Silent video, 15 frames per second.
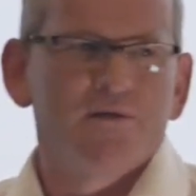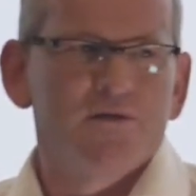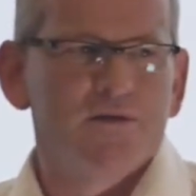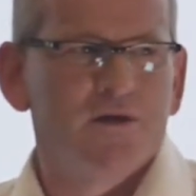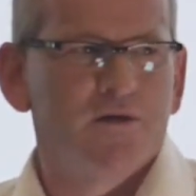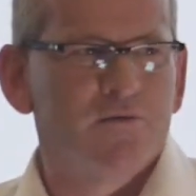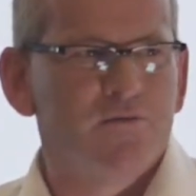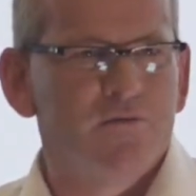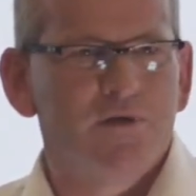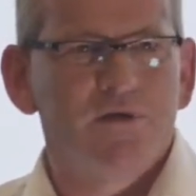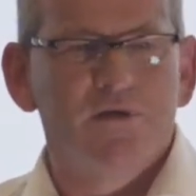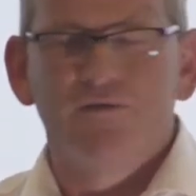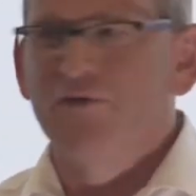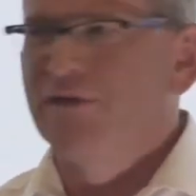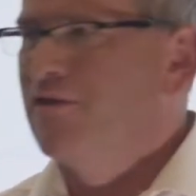
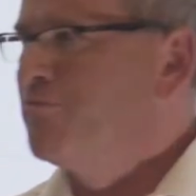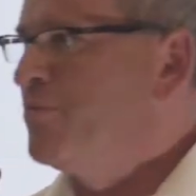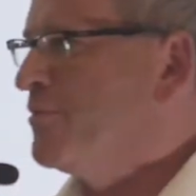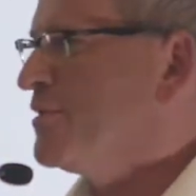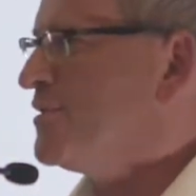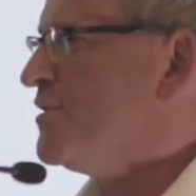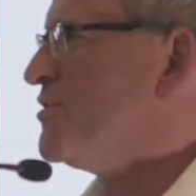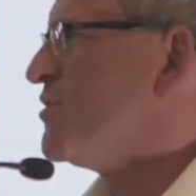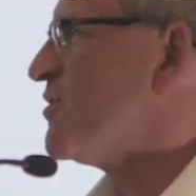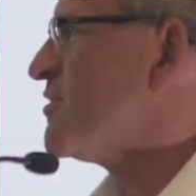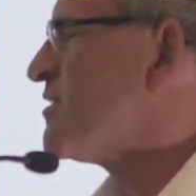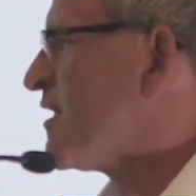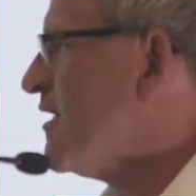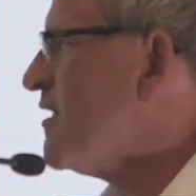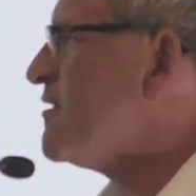if you give people digital
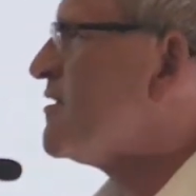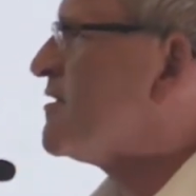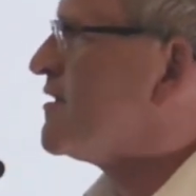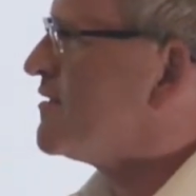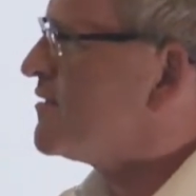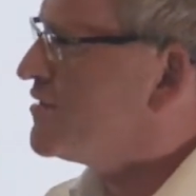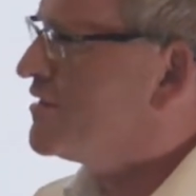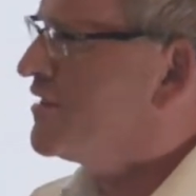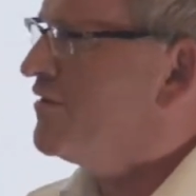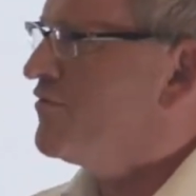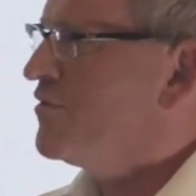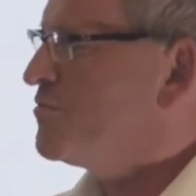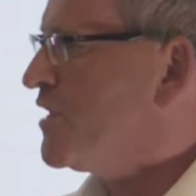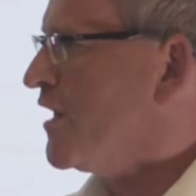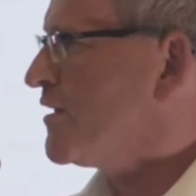skills, it still doesn't give
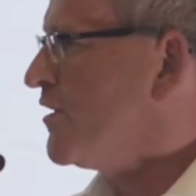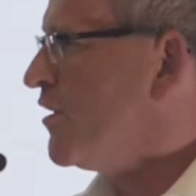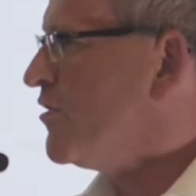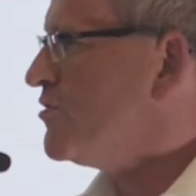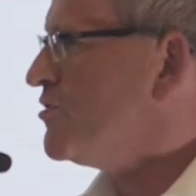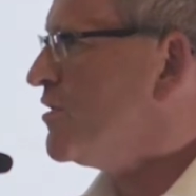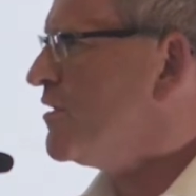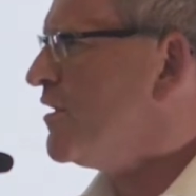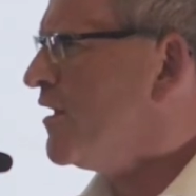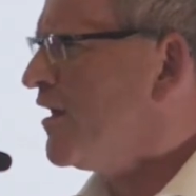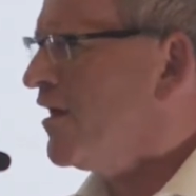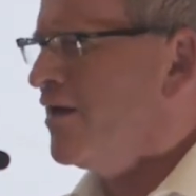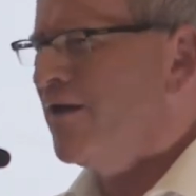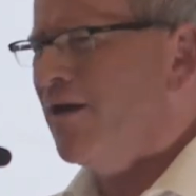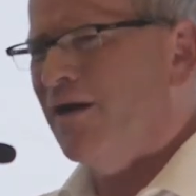them technology." And
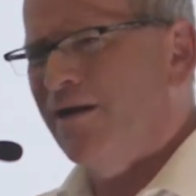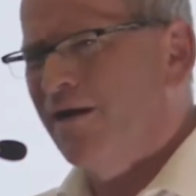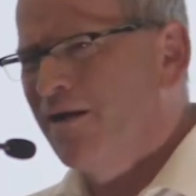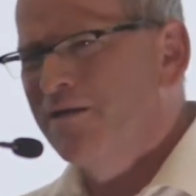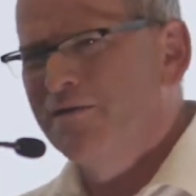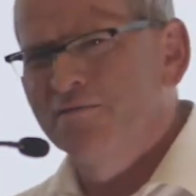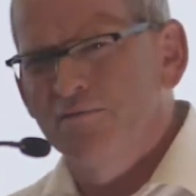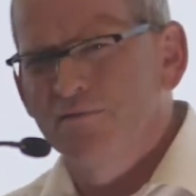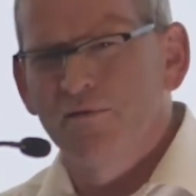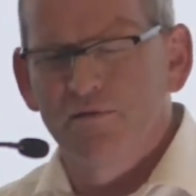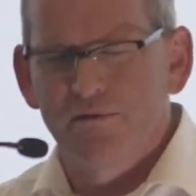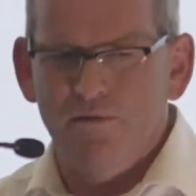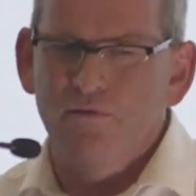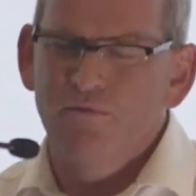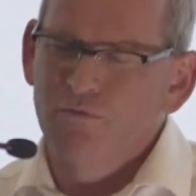I
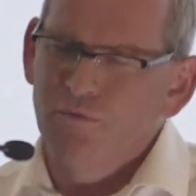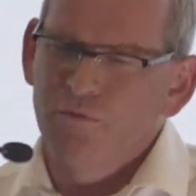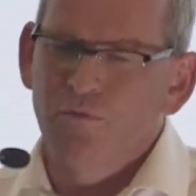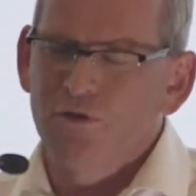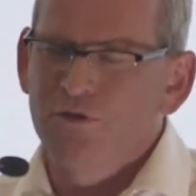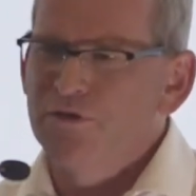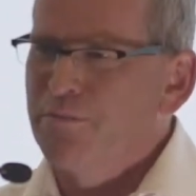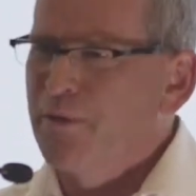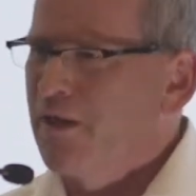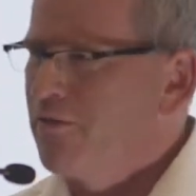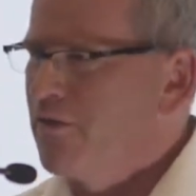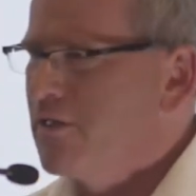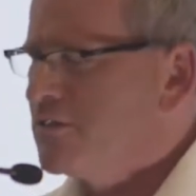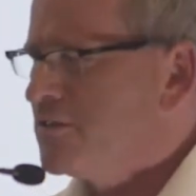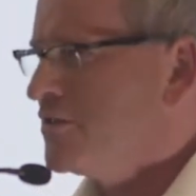wonder about
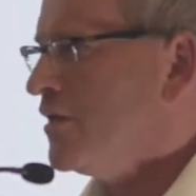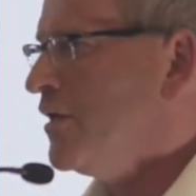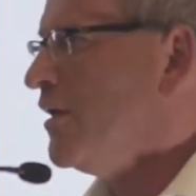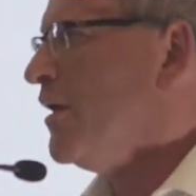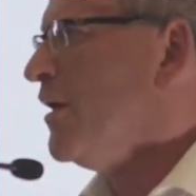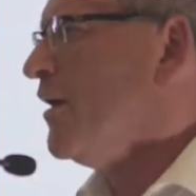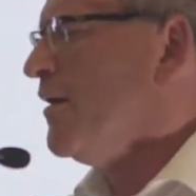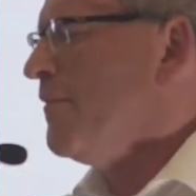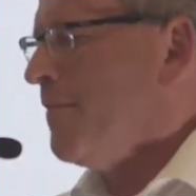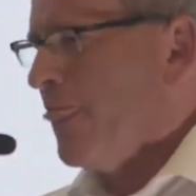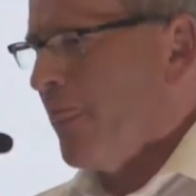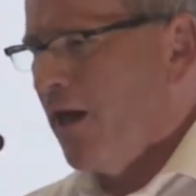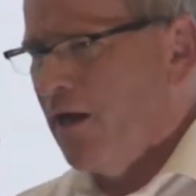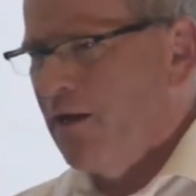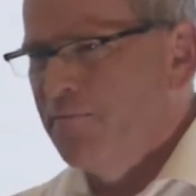this.
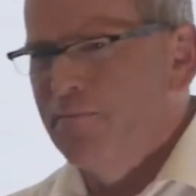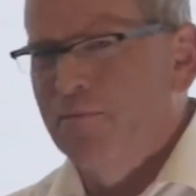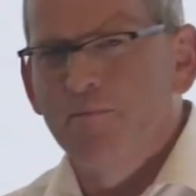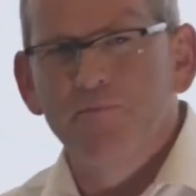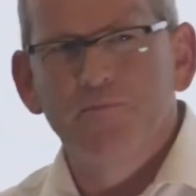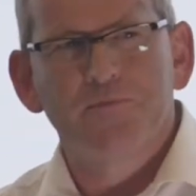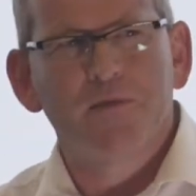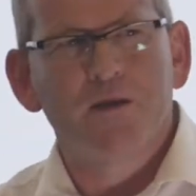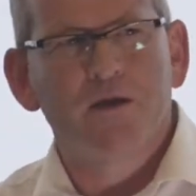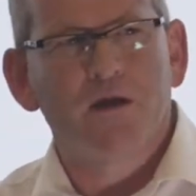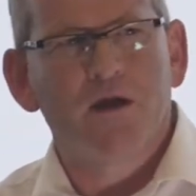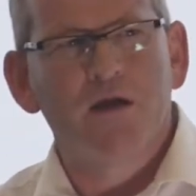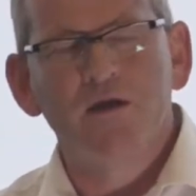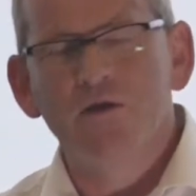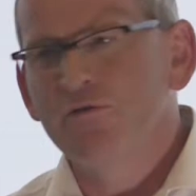
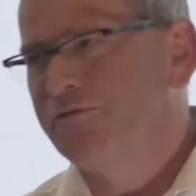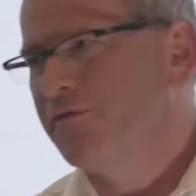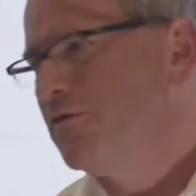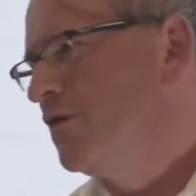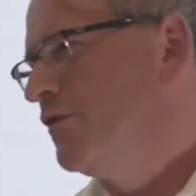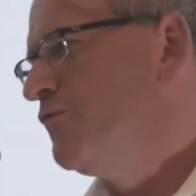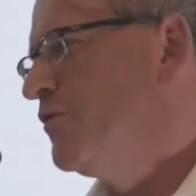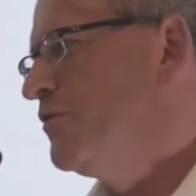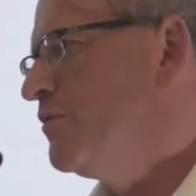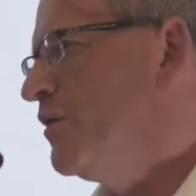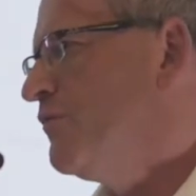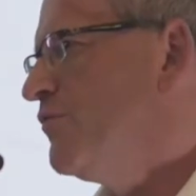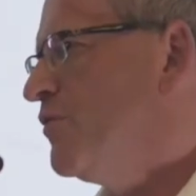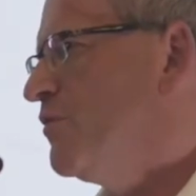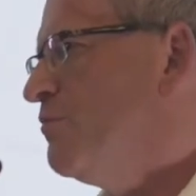I know if
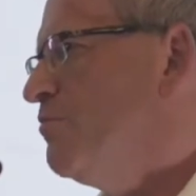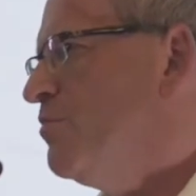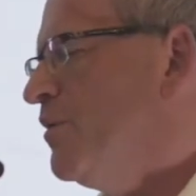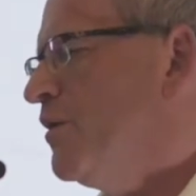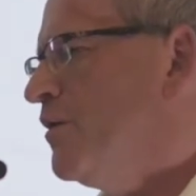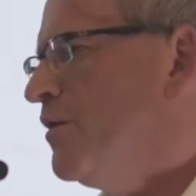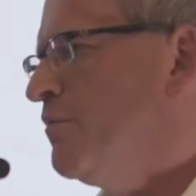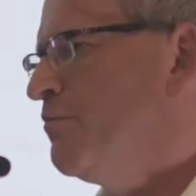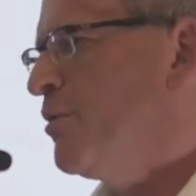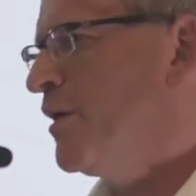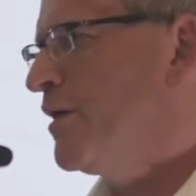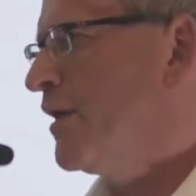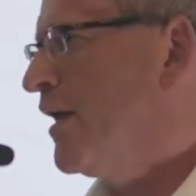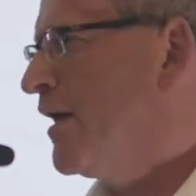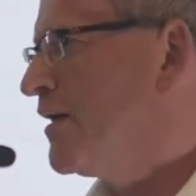you
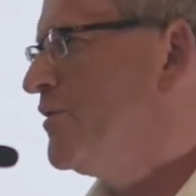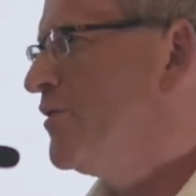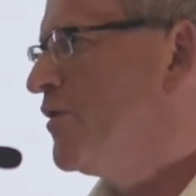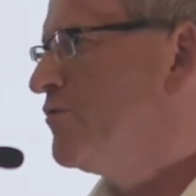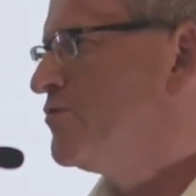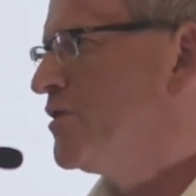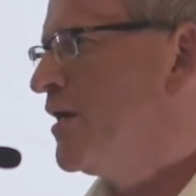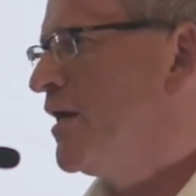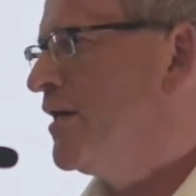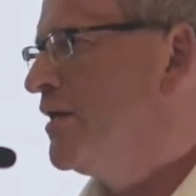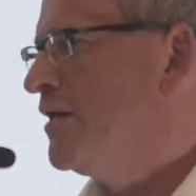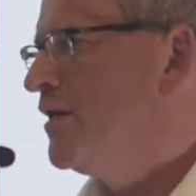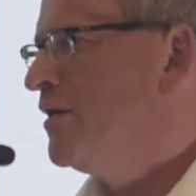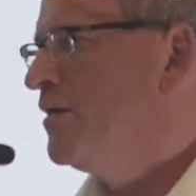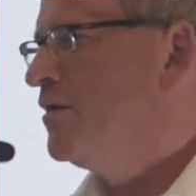break a leg and you go into
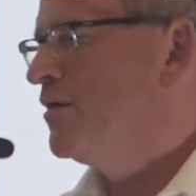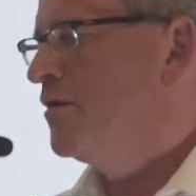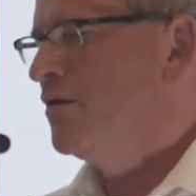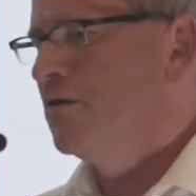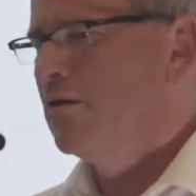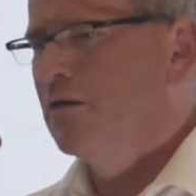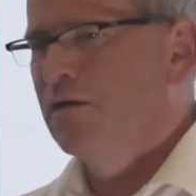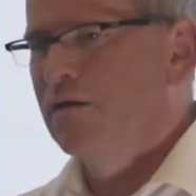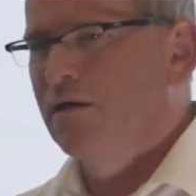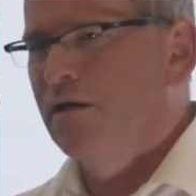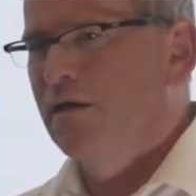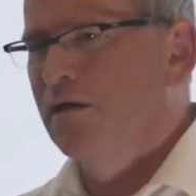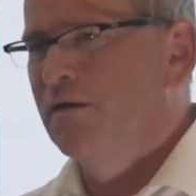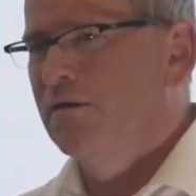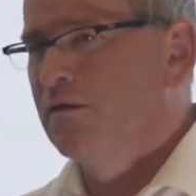A&E,
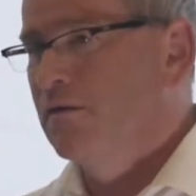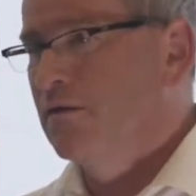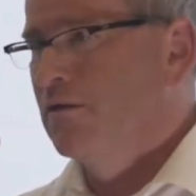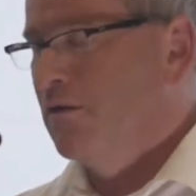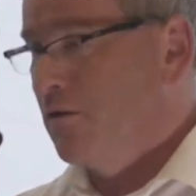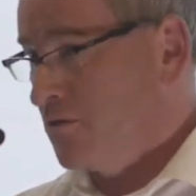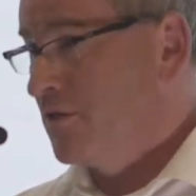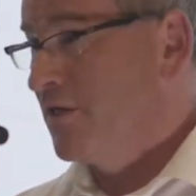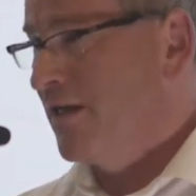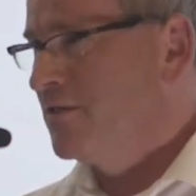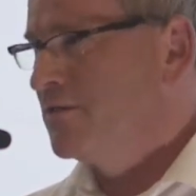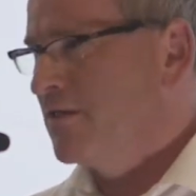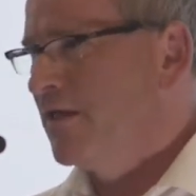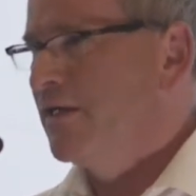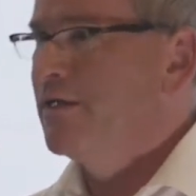not to get
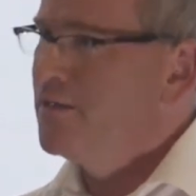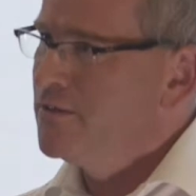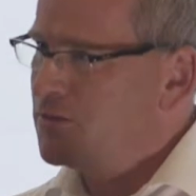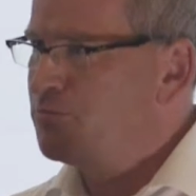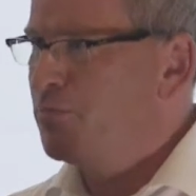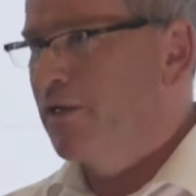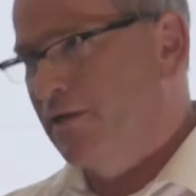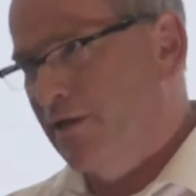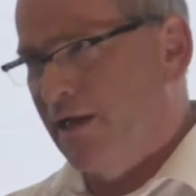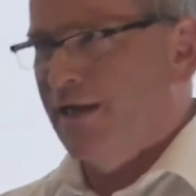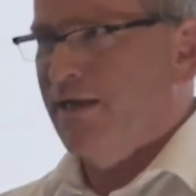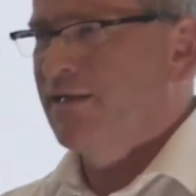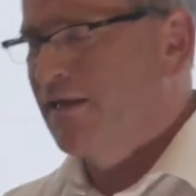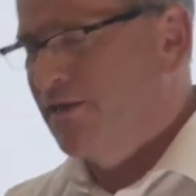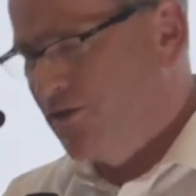into A&E, just break your
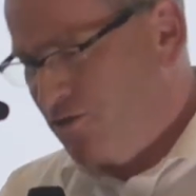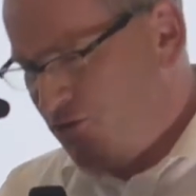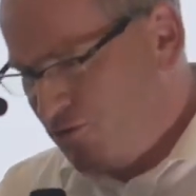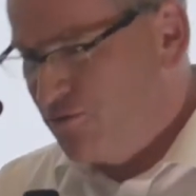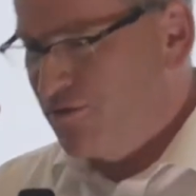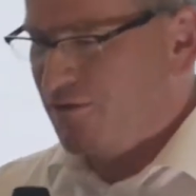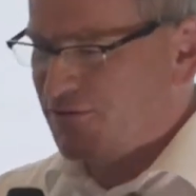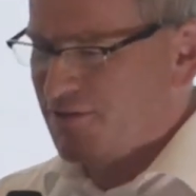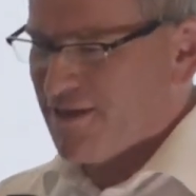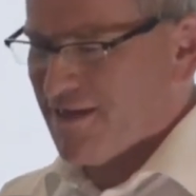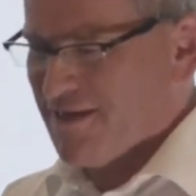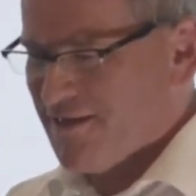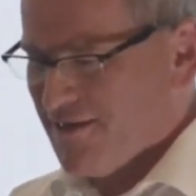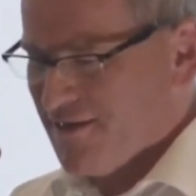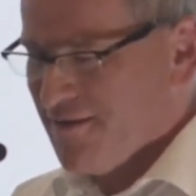leg, then you do go to
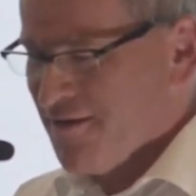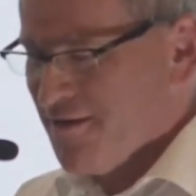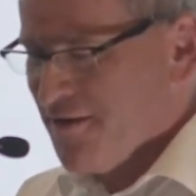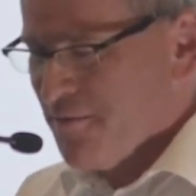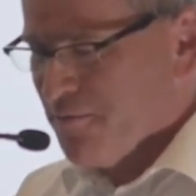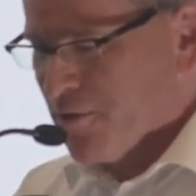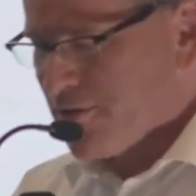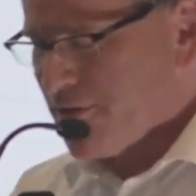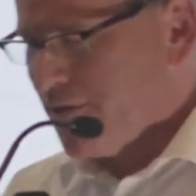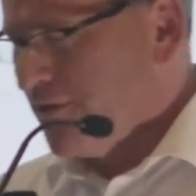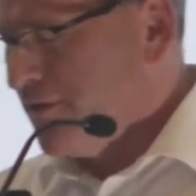A&E. But